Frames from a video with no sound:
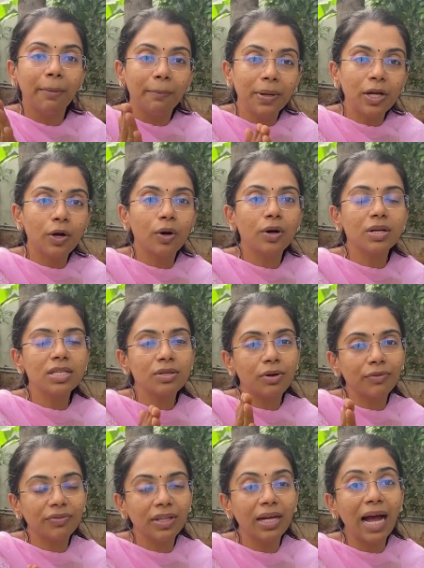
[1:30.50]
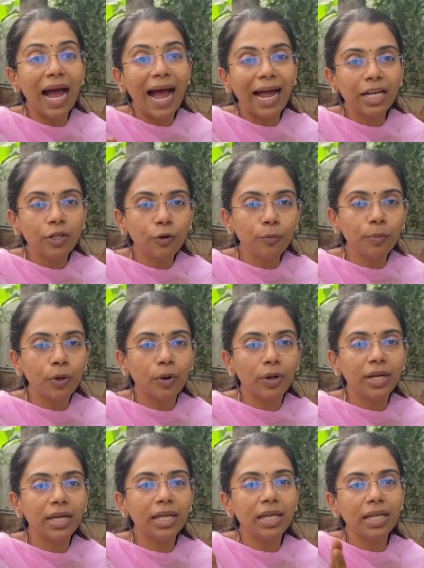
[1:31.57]
because of the
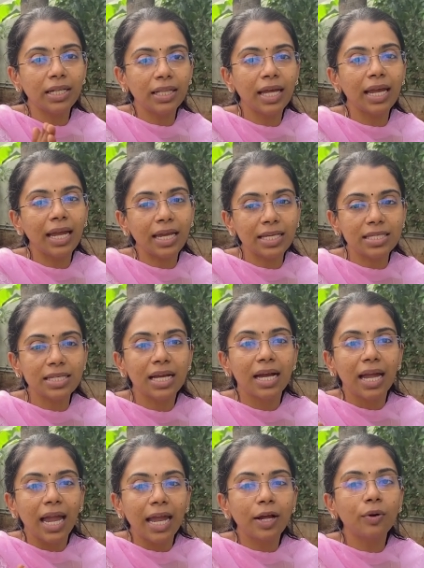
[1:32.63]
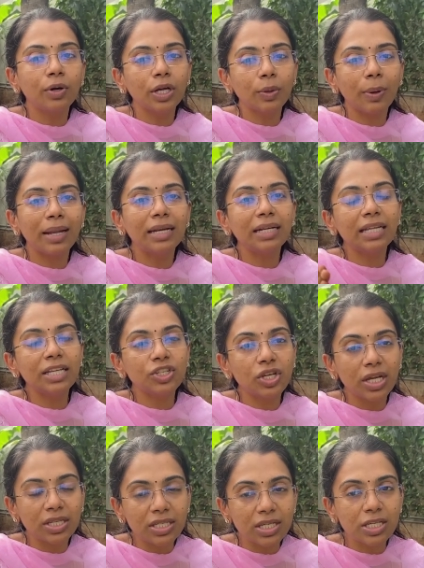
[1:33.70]
aneuploidy in the eggs. egg quality
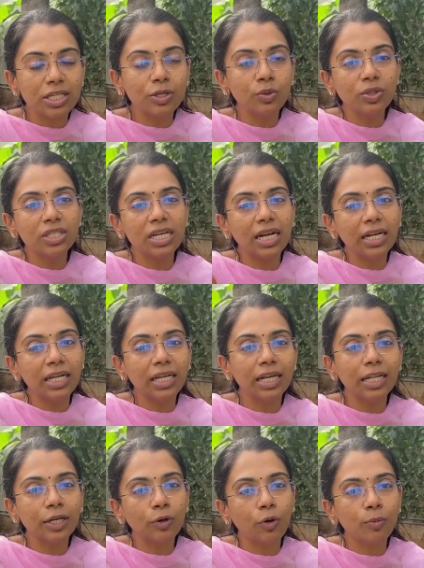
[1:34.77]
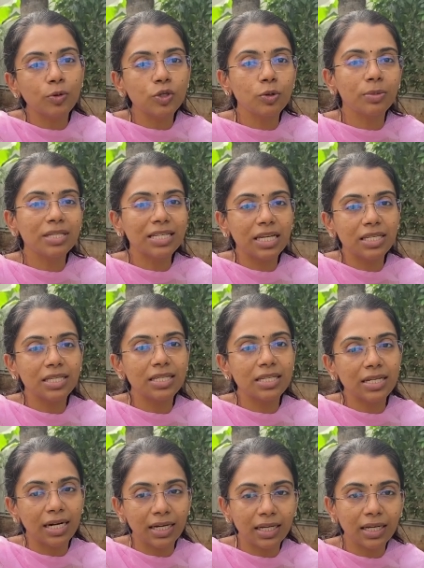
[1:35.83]
changes, so genetically chromosomal
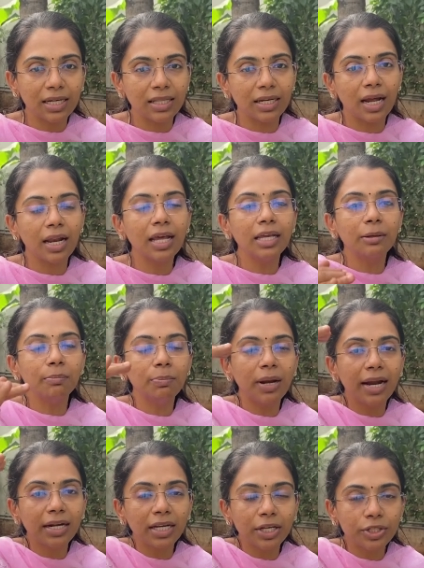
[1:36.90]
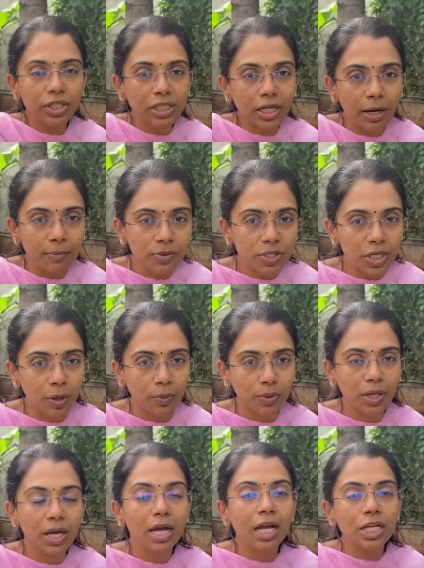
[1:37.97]
changes nadakkaradunala implantation comes down.
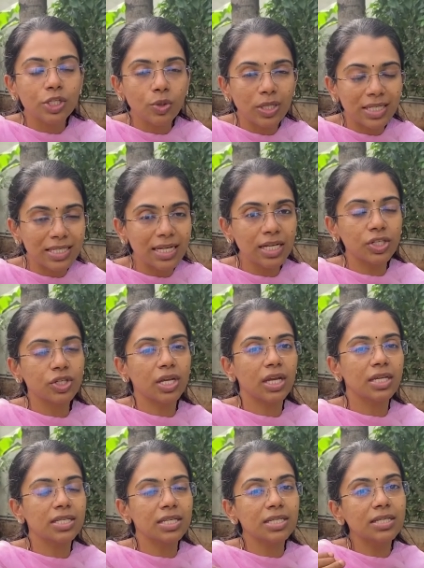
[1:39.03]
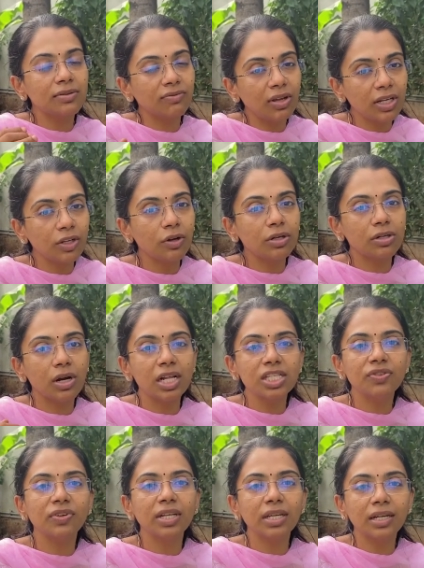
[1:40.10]
So in such cases, when you're
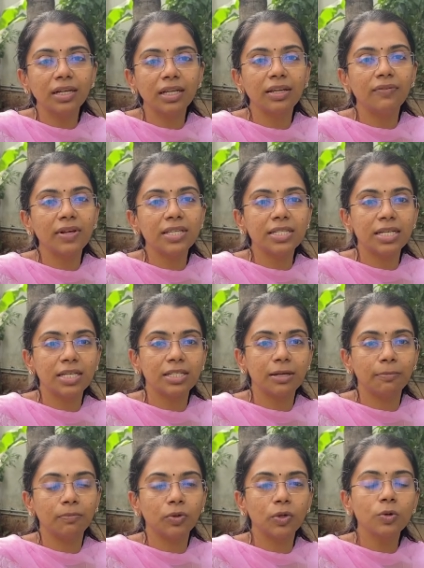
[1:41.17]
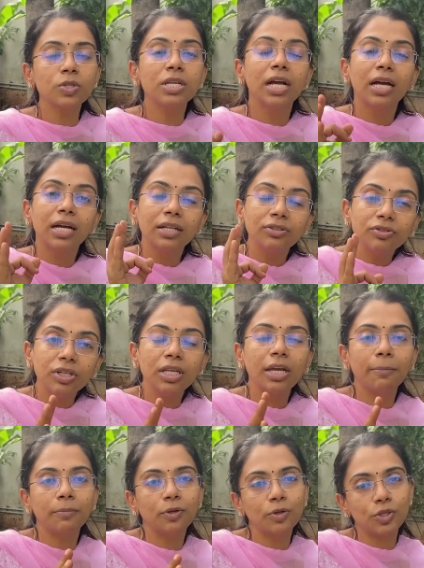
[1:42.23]
transferring a cleavage stage embryos, three
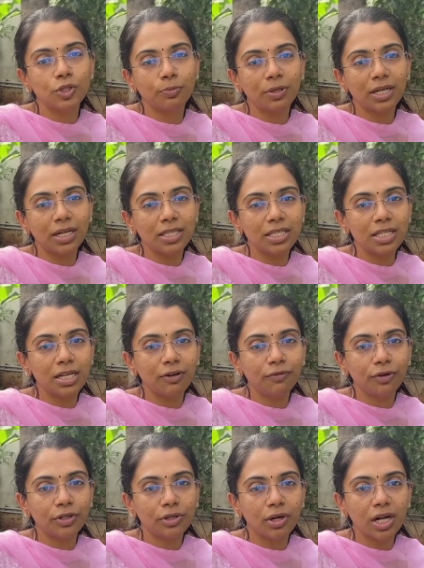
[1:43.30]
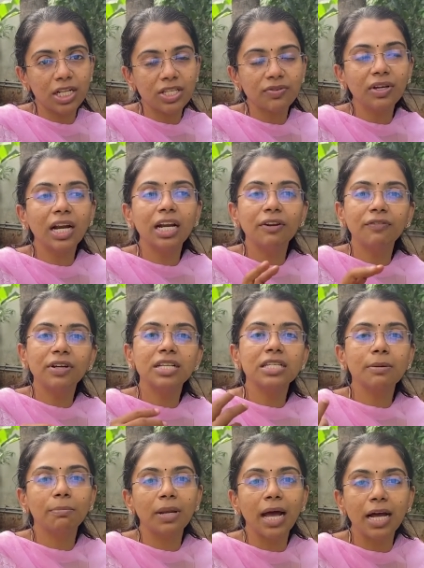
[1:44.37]
embryos to be considered for transfer and if it is
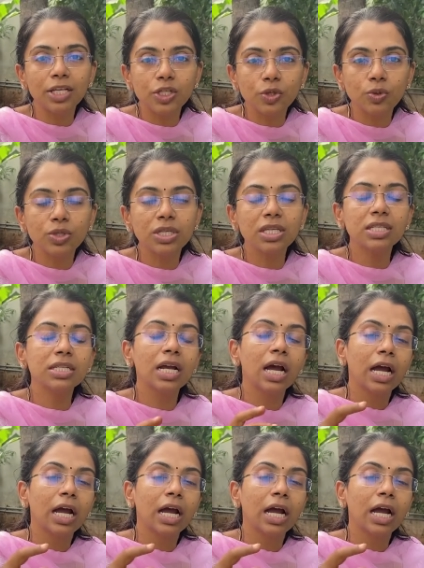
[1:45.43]
a blastocyst